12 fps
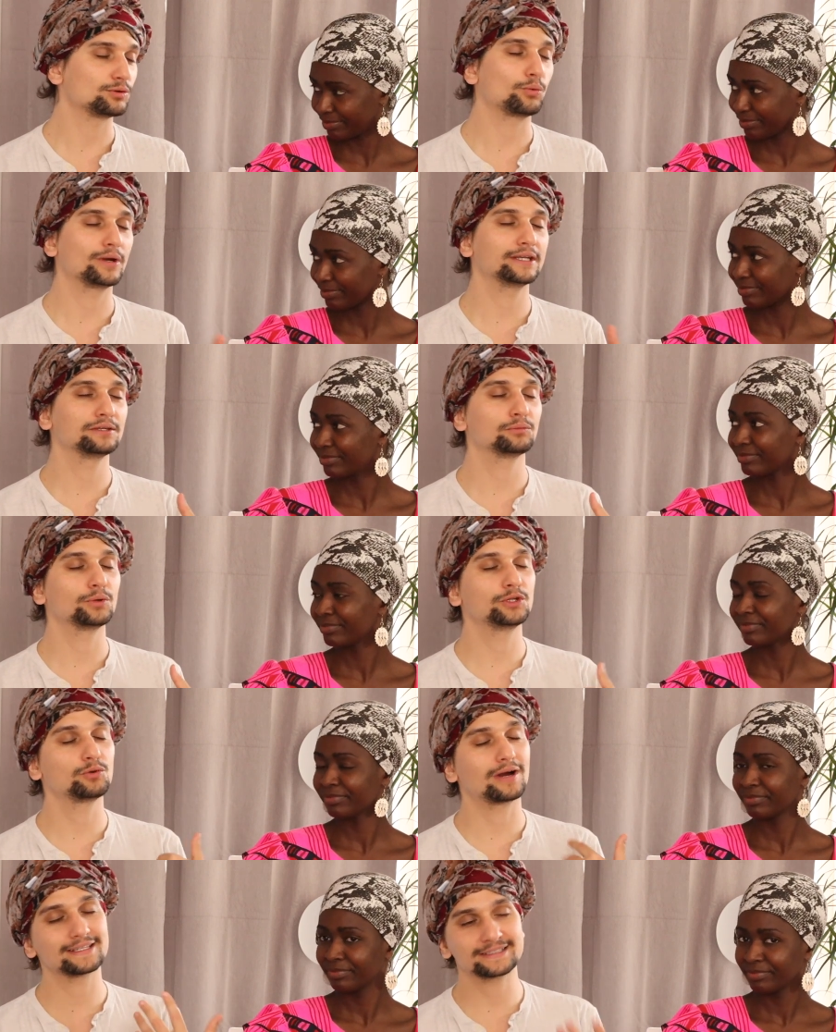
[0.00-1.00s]
Speaker 1: So when when
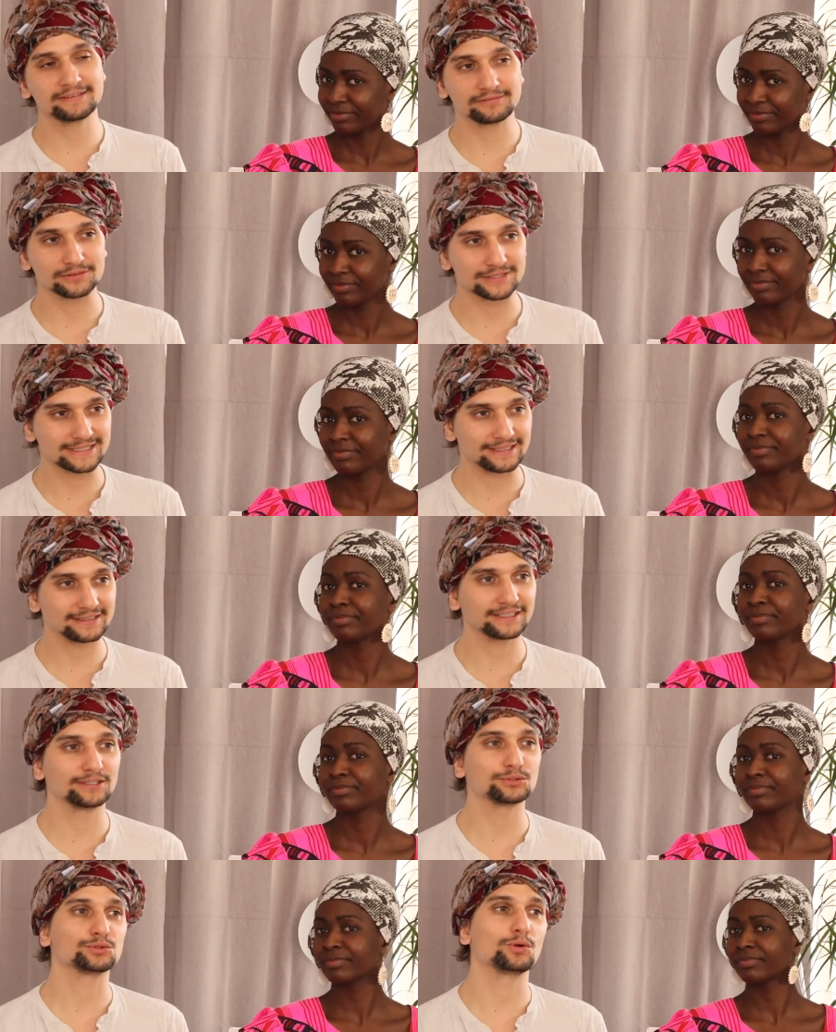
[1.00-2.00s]
you are asking for
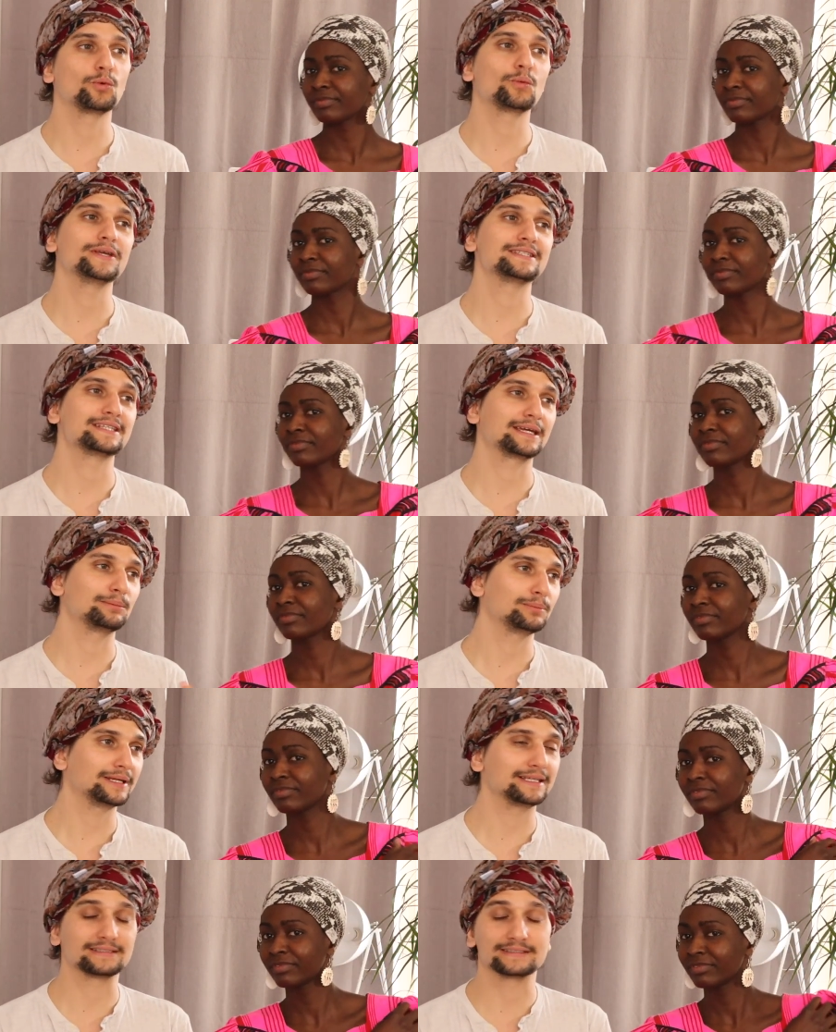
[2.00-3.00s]
something, you should always say
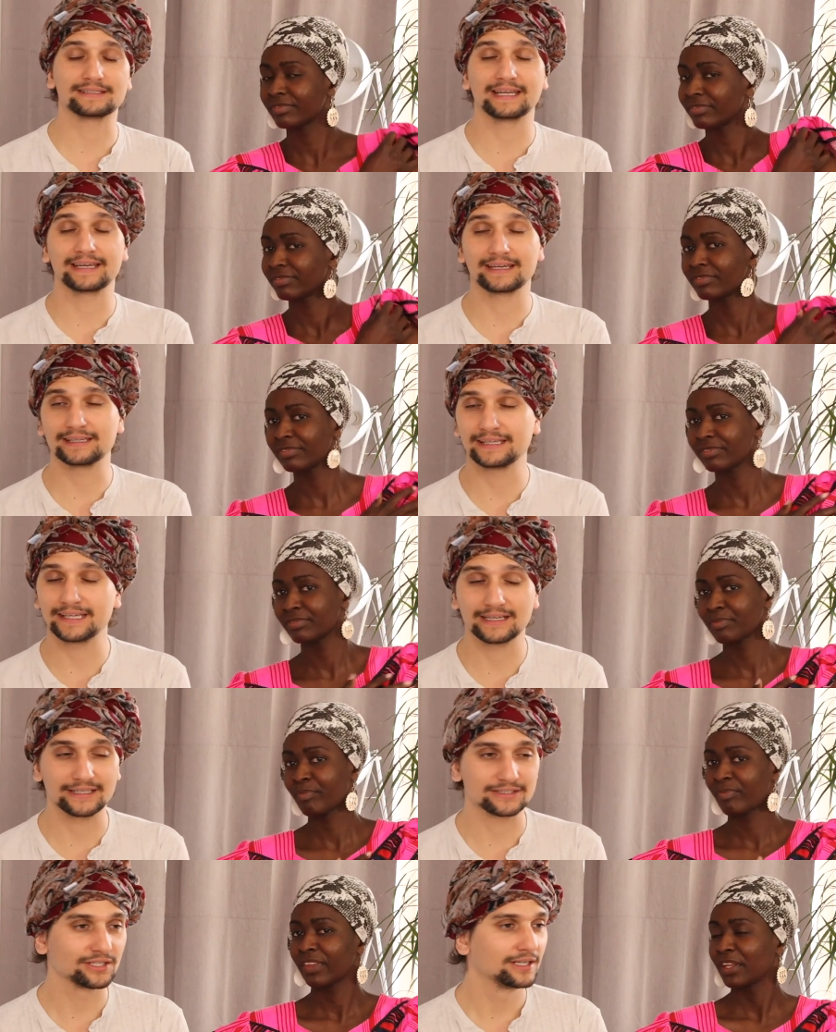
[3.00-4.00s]
please. It's like in
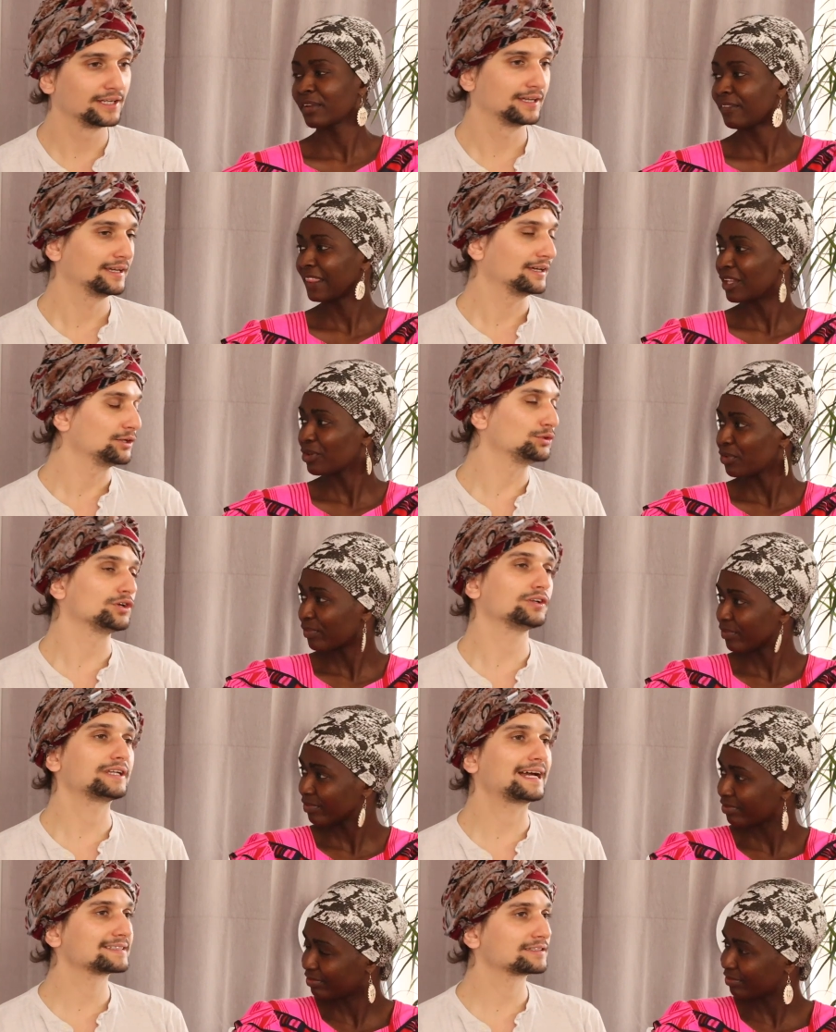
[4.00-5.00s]
English you
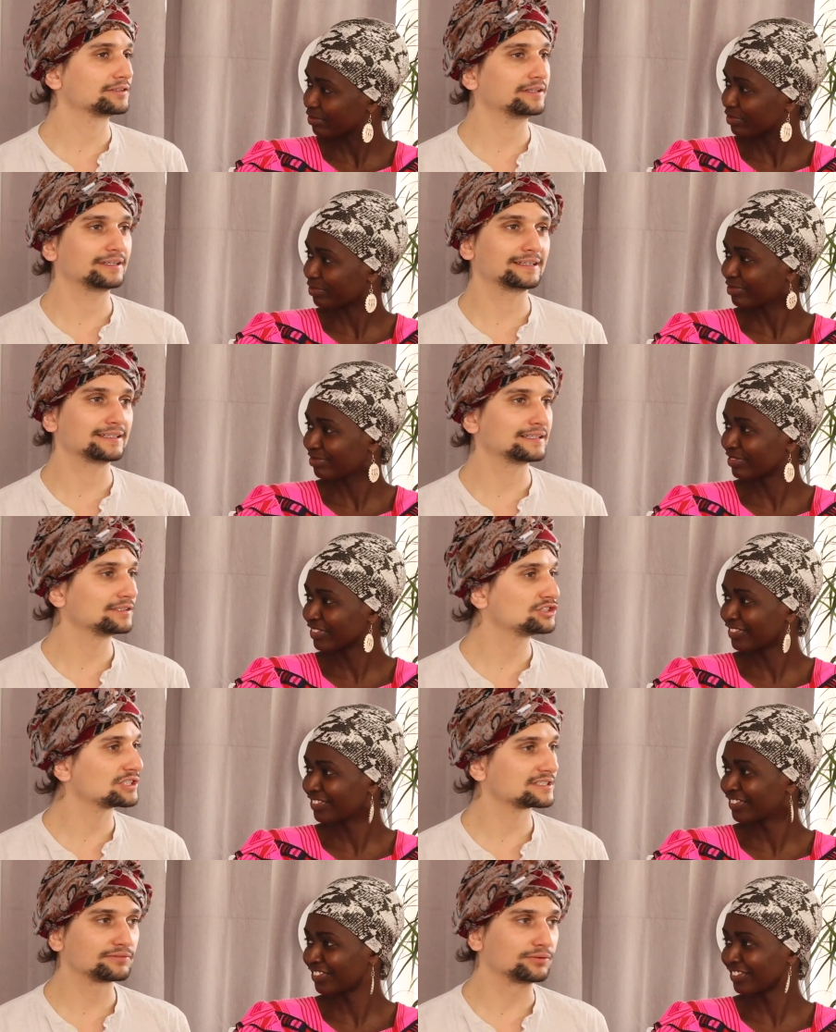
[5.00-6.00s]
don't ask uh,
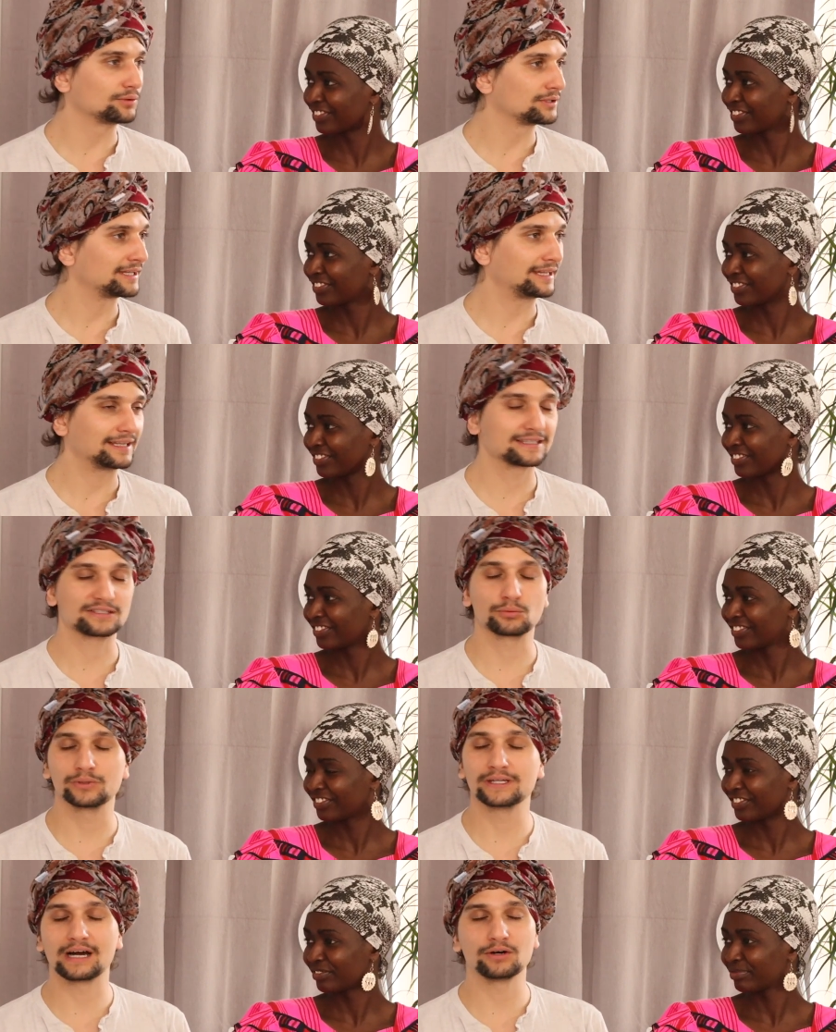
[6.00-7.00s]
just for things
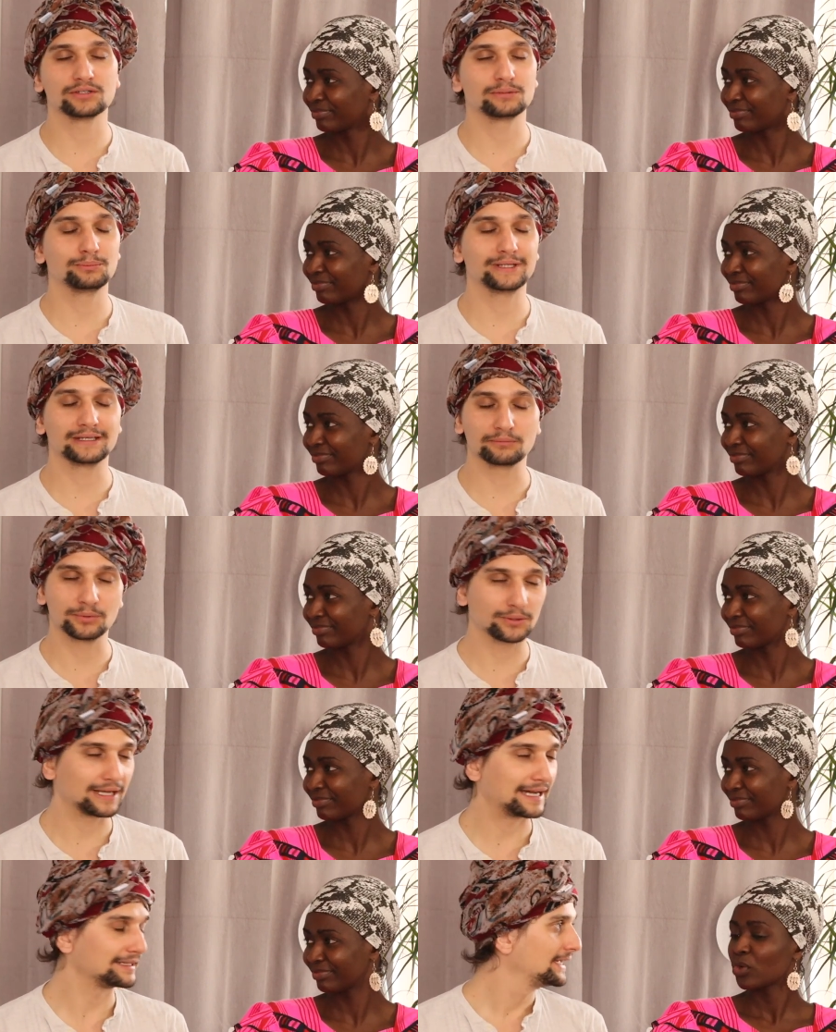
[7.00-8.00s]
without being
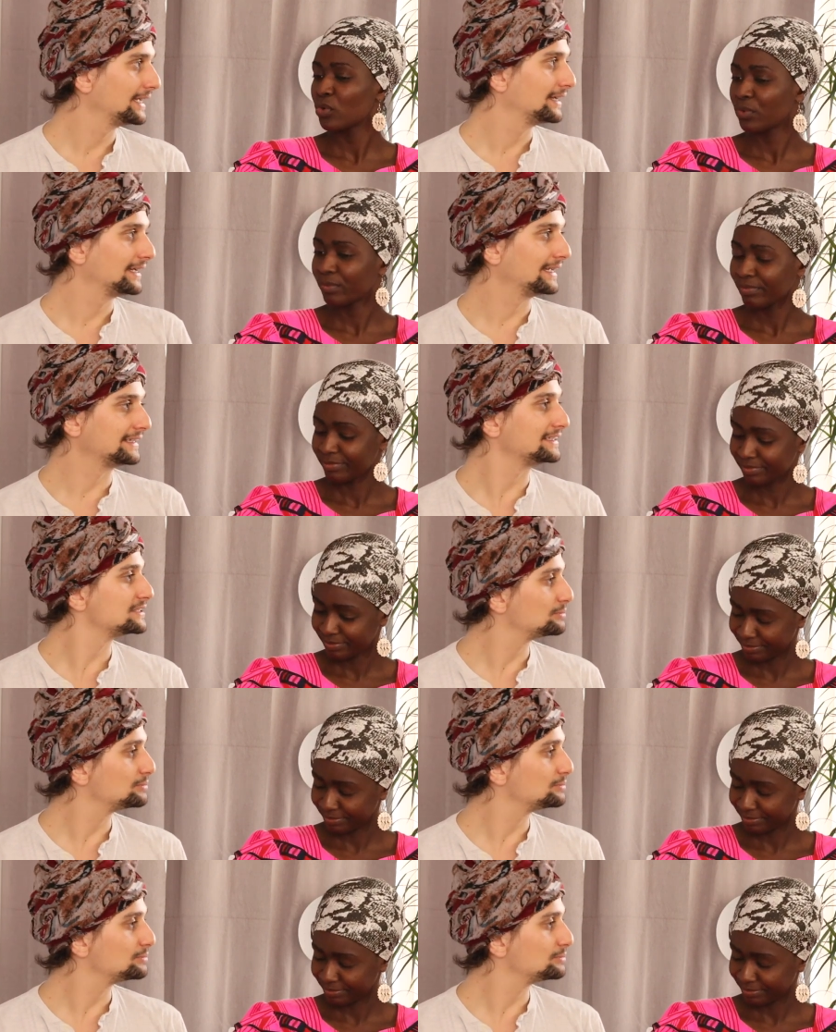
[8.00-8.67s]
polite. And in